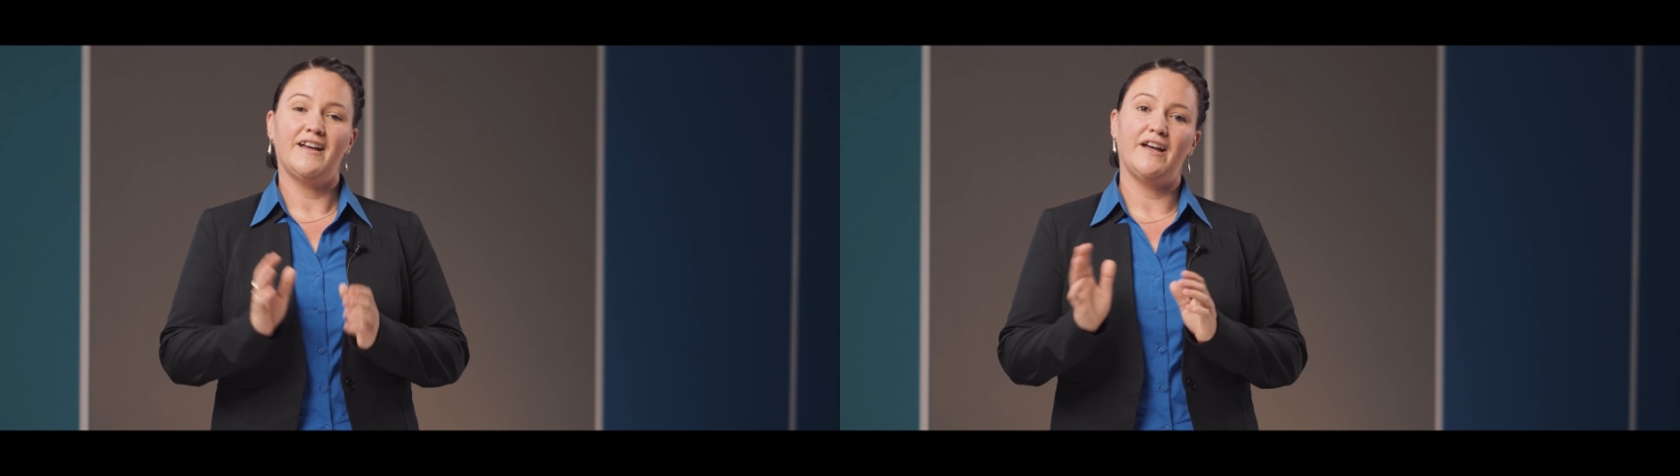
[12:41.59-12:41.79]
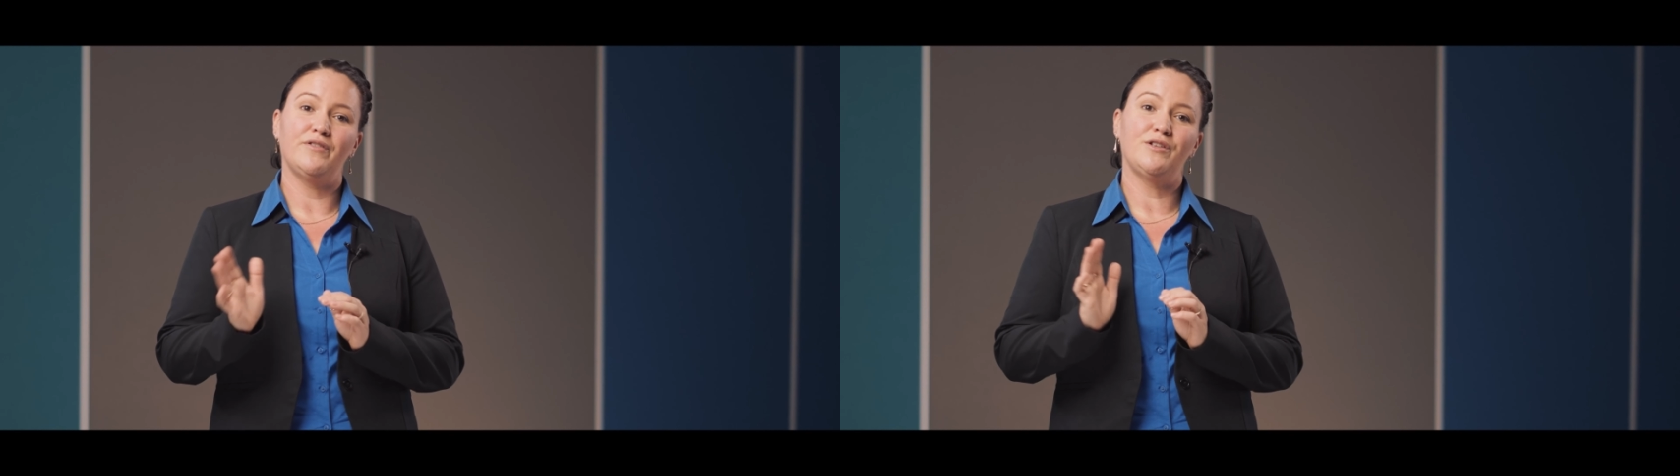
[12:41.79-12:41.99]

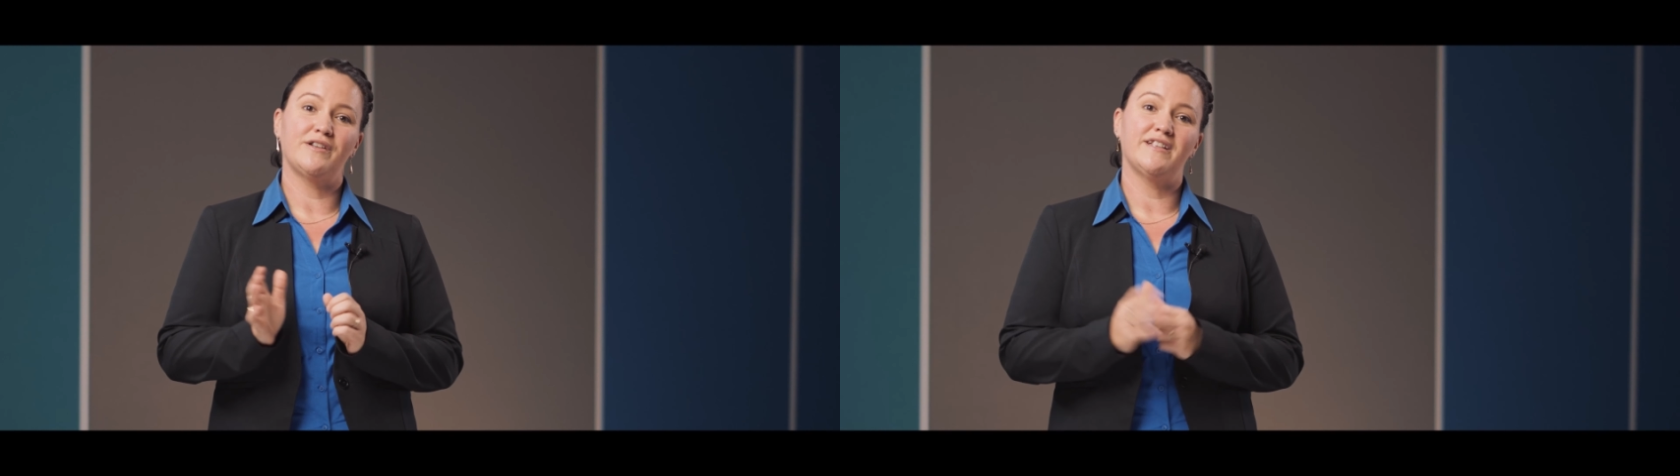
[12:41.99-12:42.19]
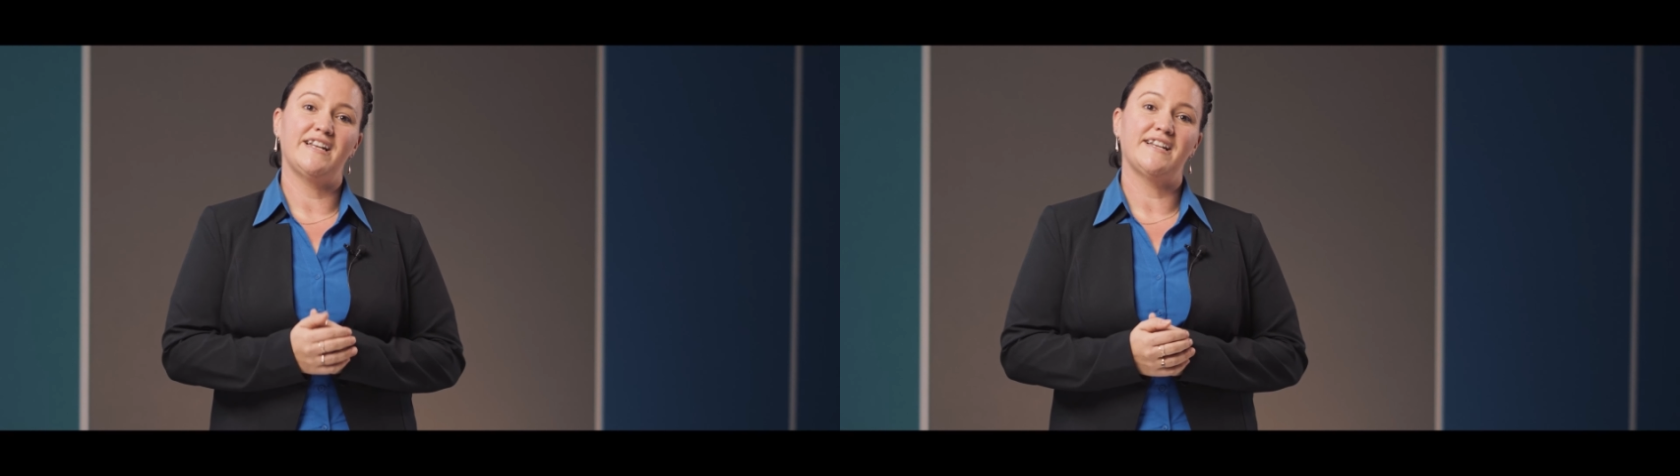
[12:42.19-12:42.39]
Have a
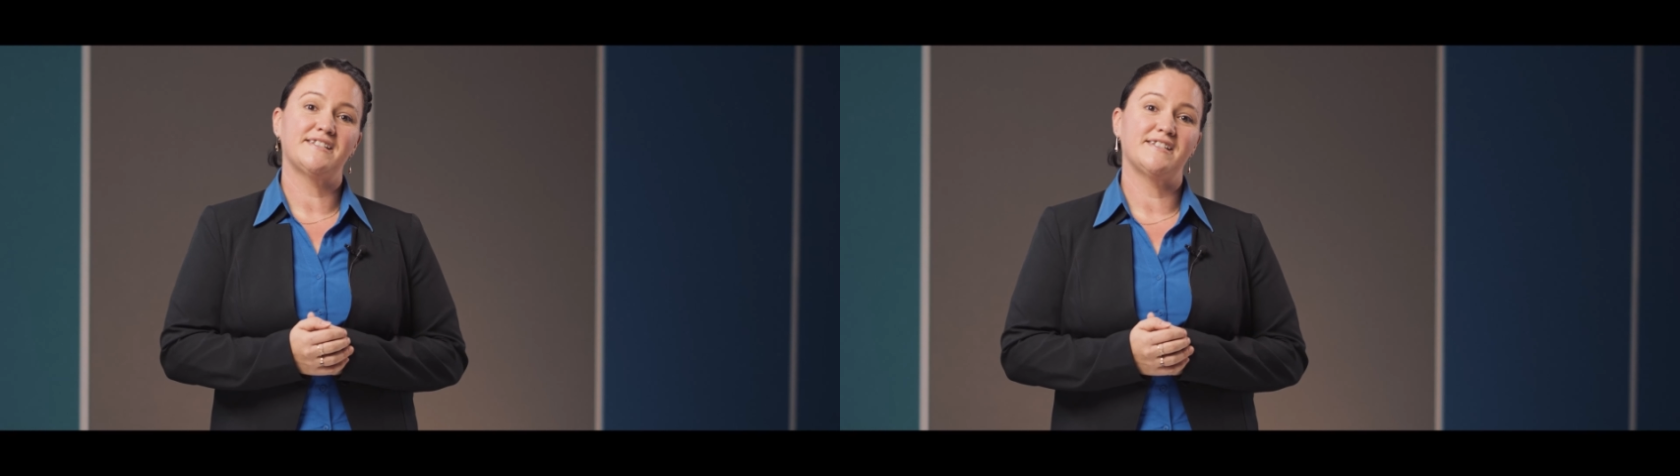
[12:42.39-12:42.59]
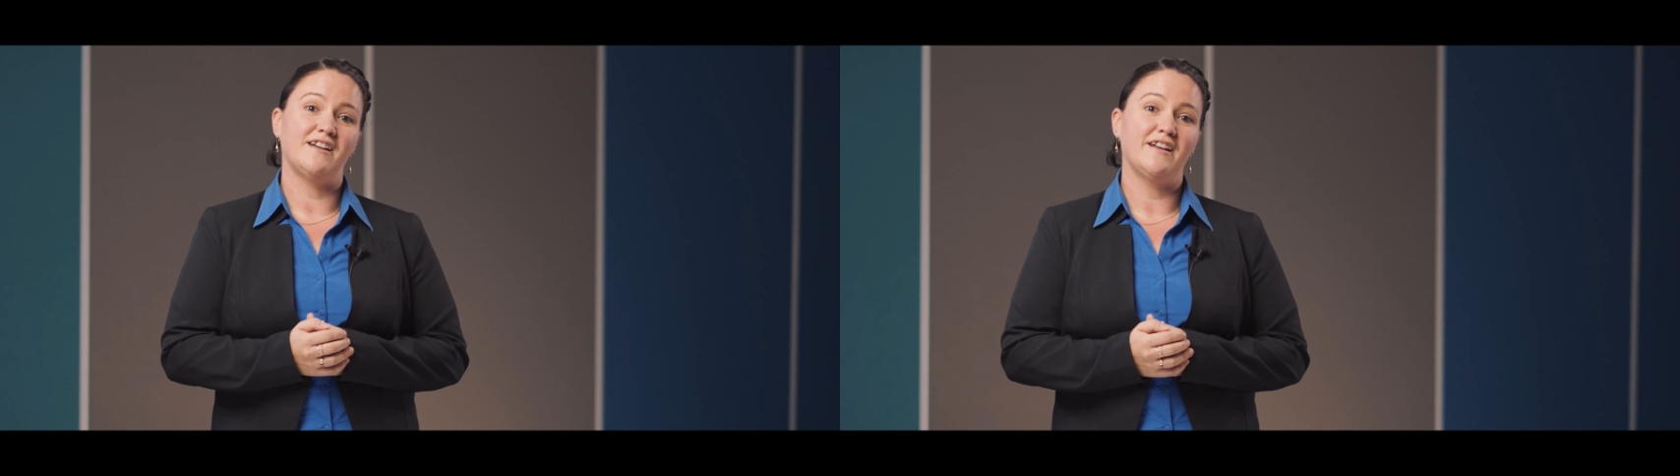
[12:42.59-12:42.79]
look at the
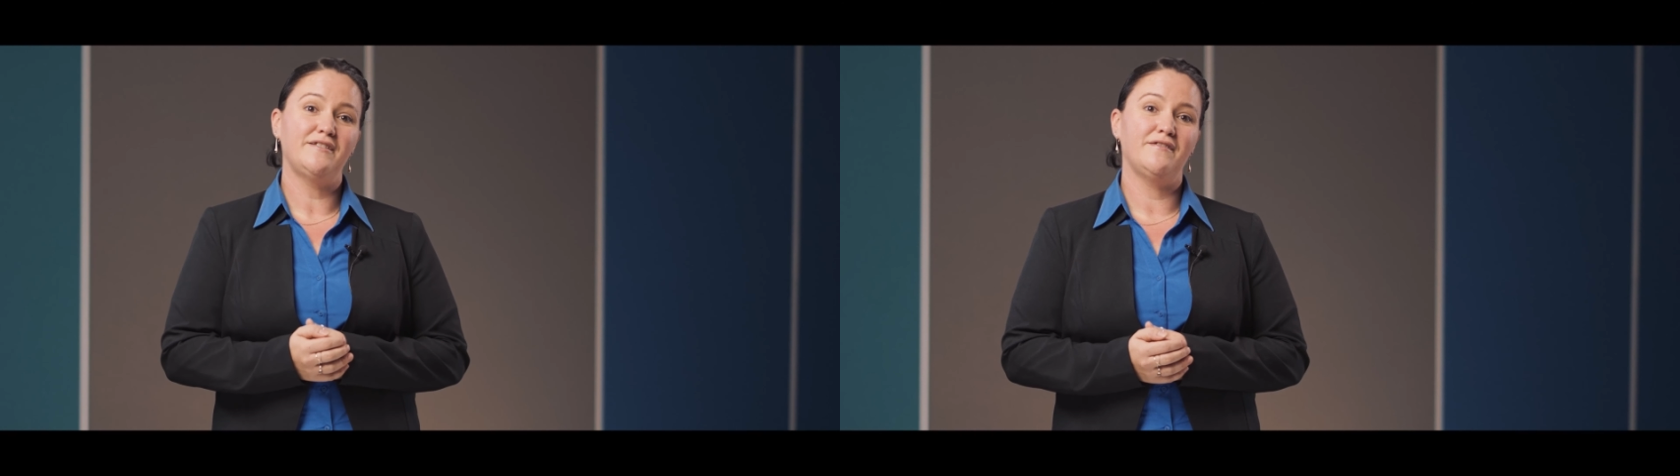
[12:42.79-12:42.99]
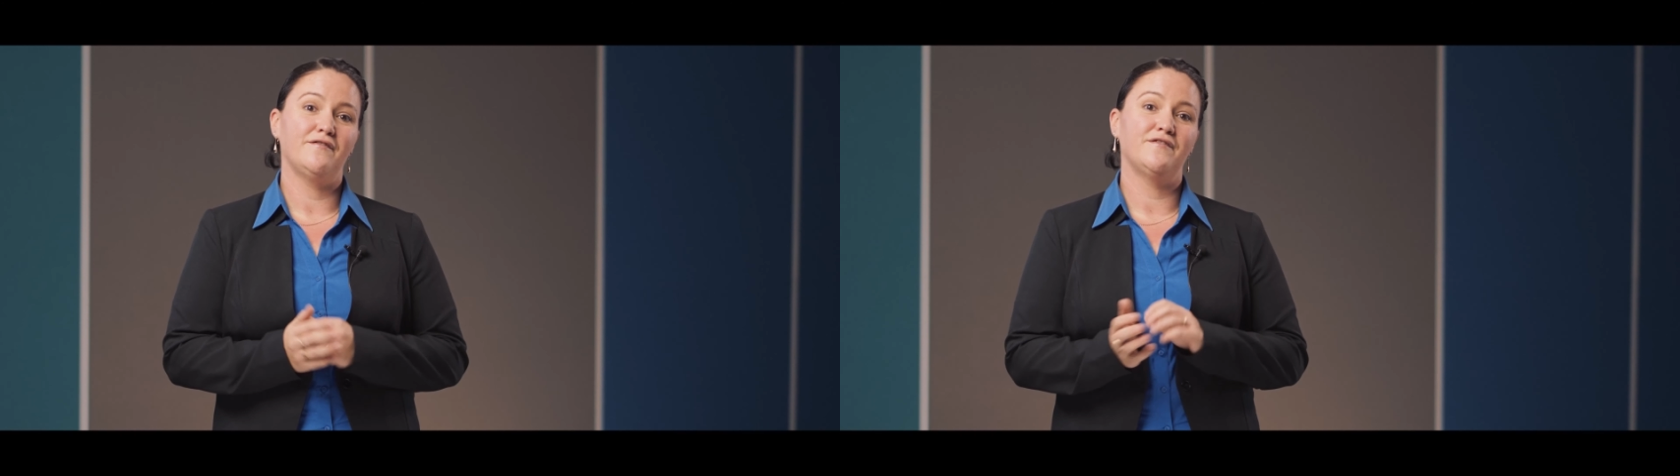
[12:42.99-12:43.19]
next slide